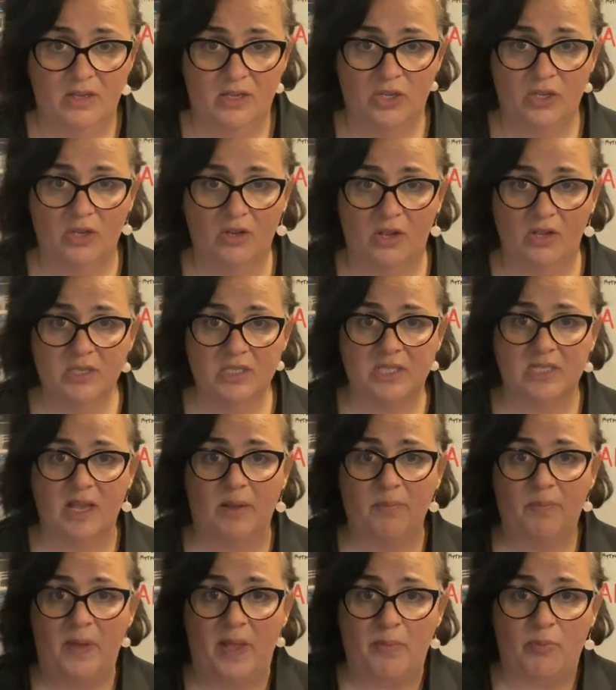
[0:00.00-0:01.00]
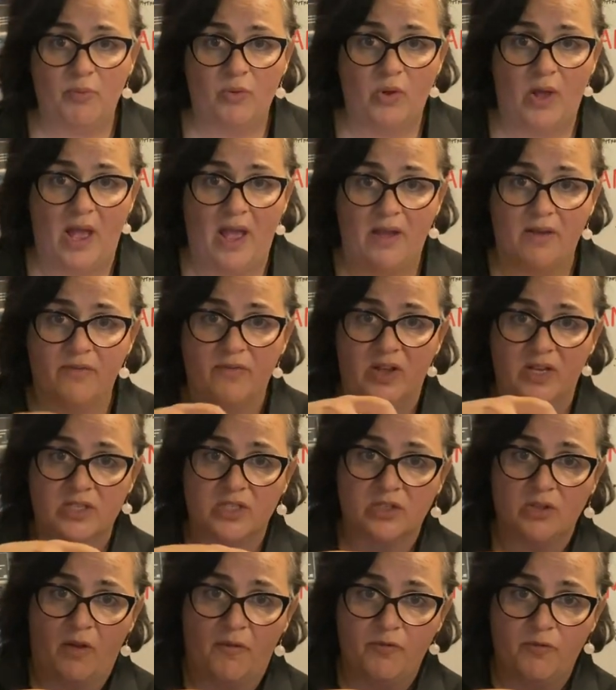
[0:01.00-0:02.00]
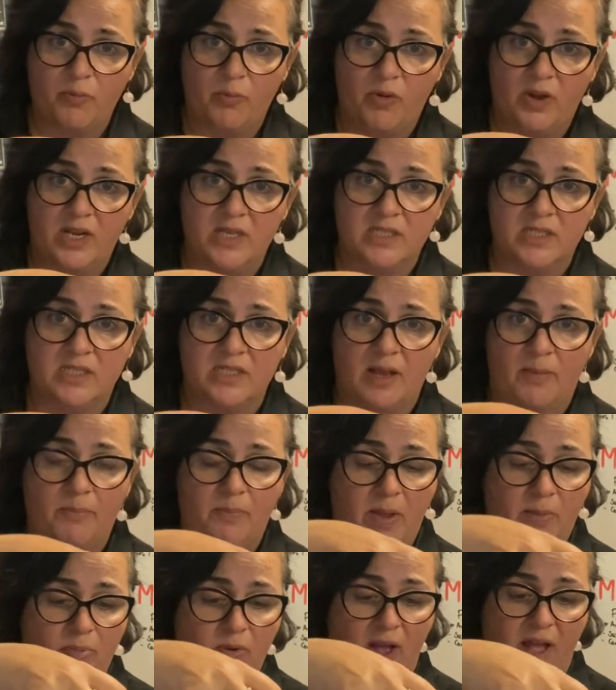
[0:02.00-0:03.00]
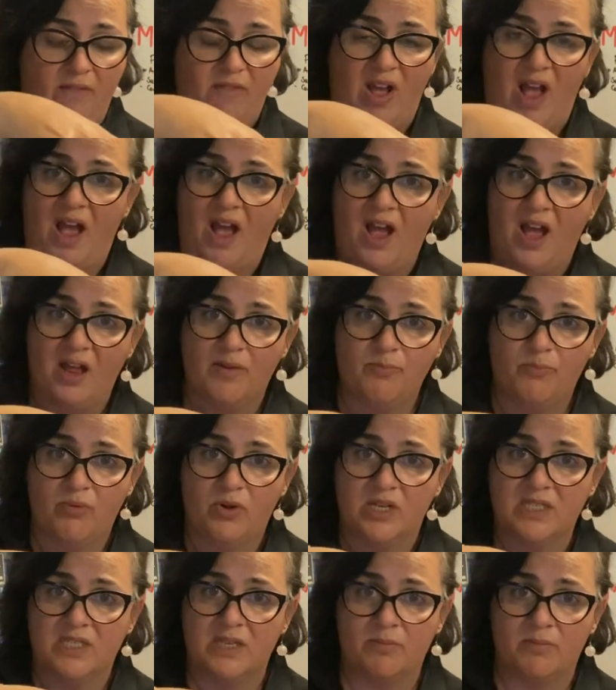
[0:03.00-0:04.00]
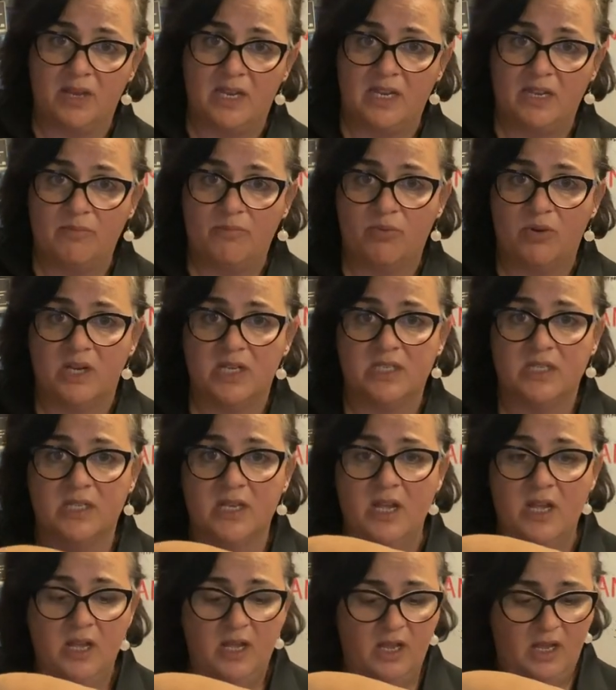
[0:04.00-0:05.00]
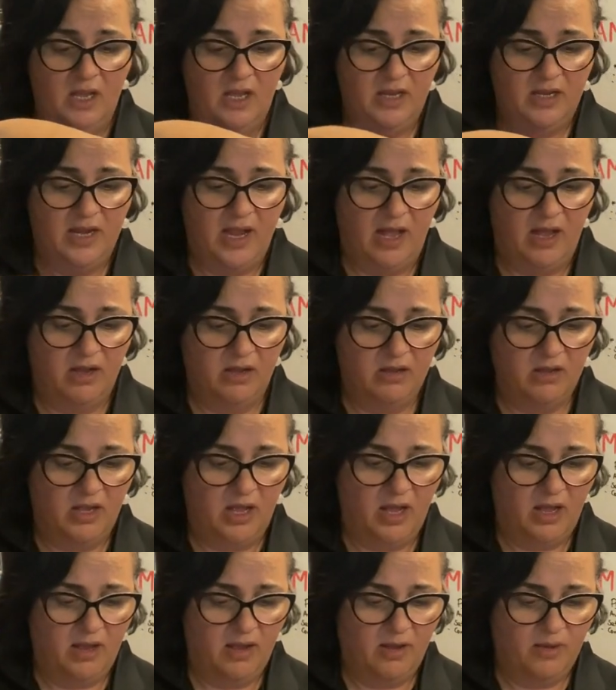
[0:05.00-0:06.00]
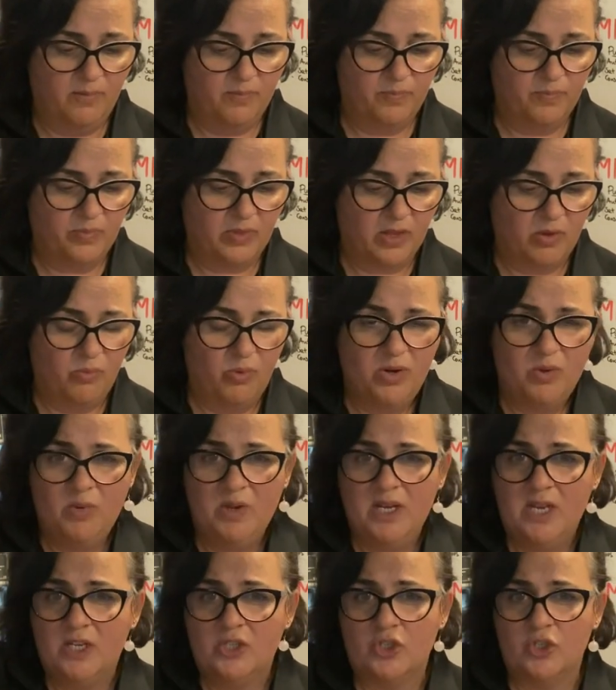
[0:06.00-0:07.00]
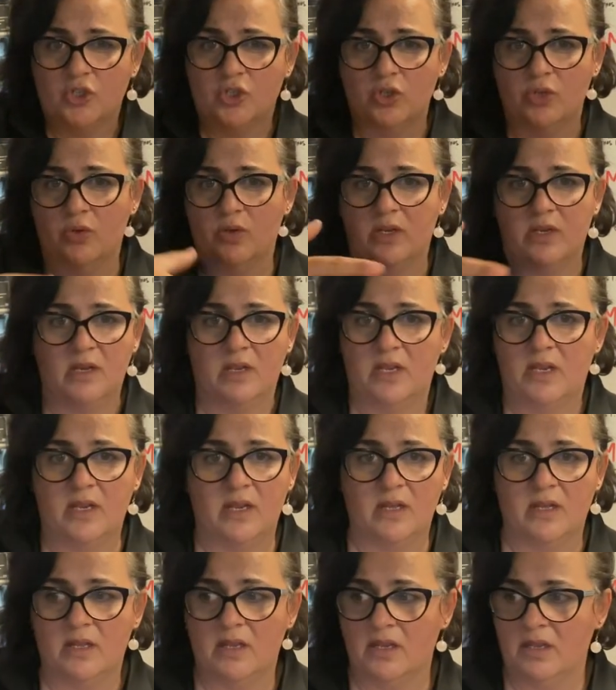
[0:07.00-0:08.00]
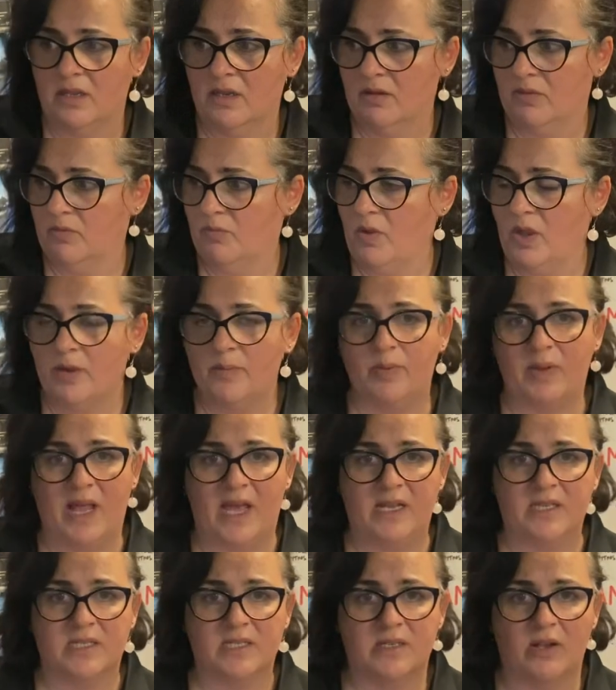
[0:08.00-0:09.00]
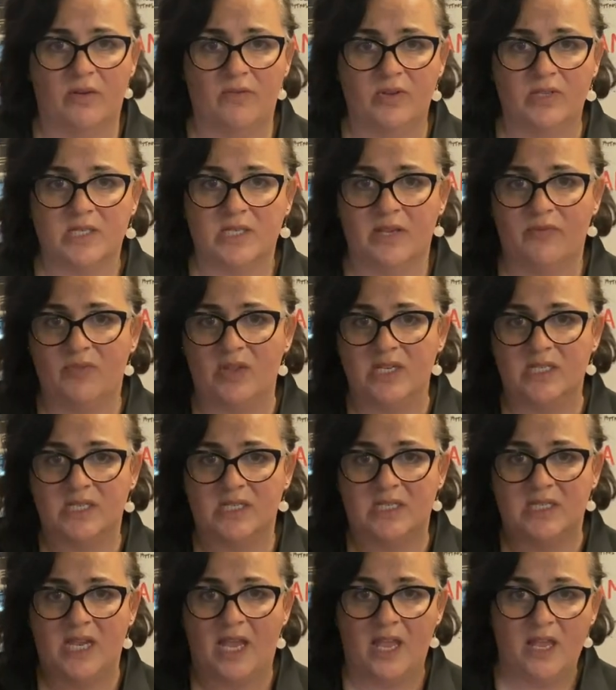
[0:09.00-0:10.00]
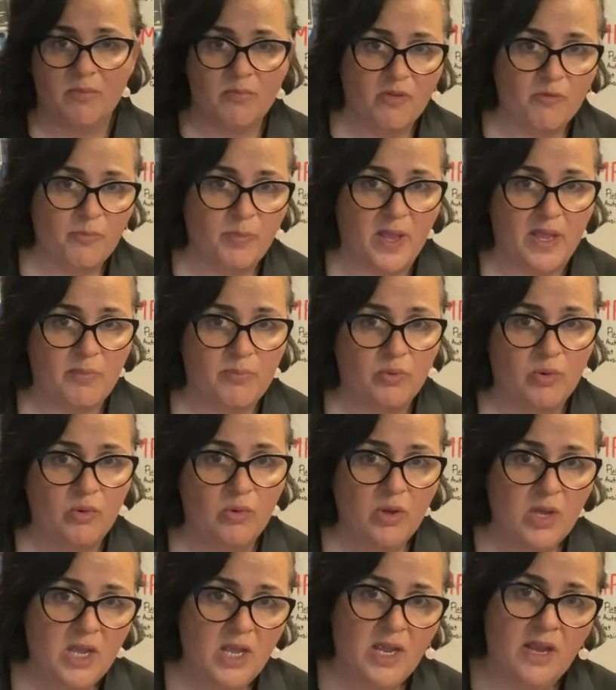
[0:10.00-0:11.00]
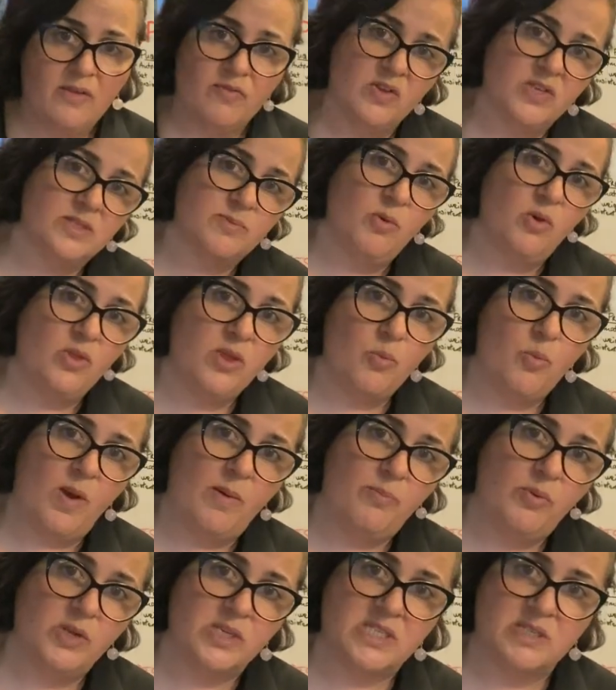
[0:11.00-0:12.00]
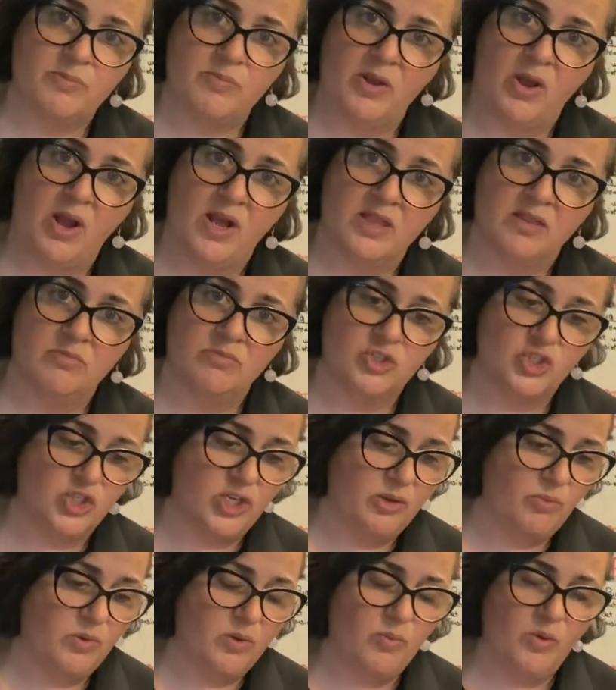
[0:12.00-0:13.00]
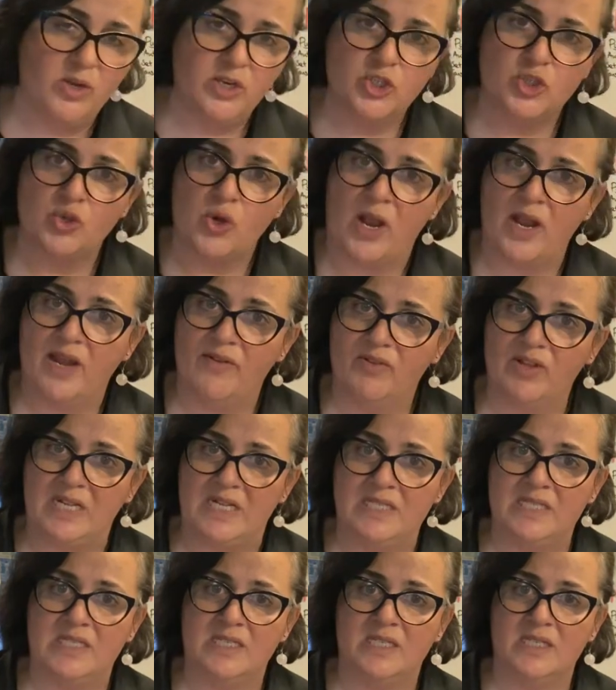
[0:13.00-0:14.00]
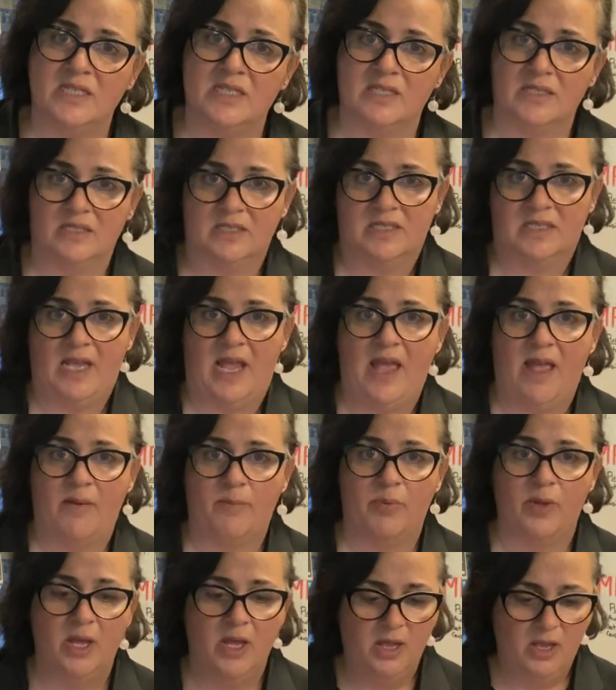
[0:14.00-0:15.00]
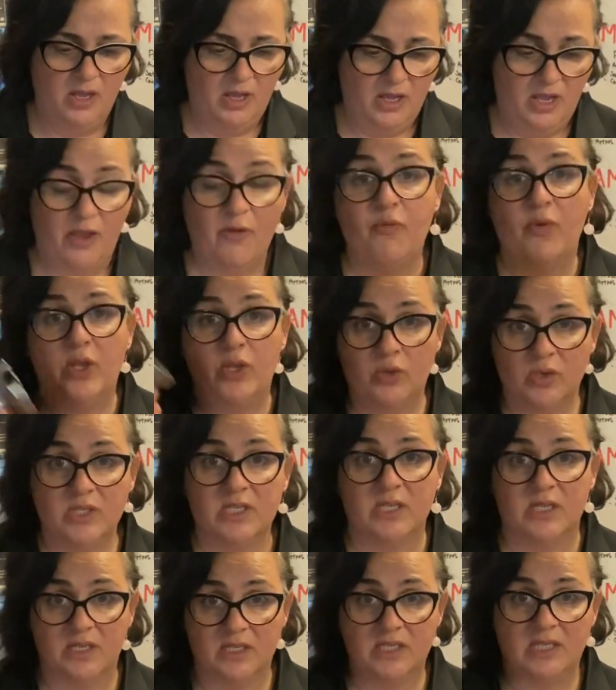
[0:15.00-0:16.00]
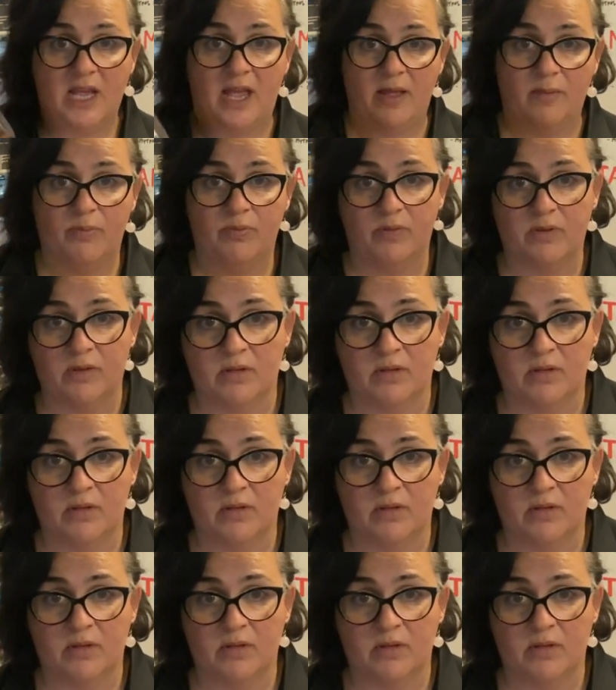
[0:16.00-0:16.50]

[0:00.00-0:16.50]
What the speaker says: You know, some people have a soft press, some people have a hard press, a medium press. Now, what do we need to do in a workplace? Obviously, if there's a team of people, if there's more than one person behind the machine, we want to try and have a consistent tamp if we're using a tamp.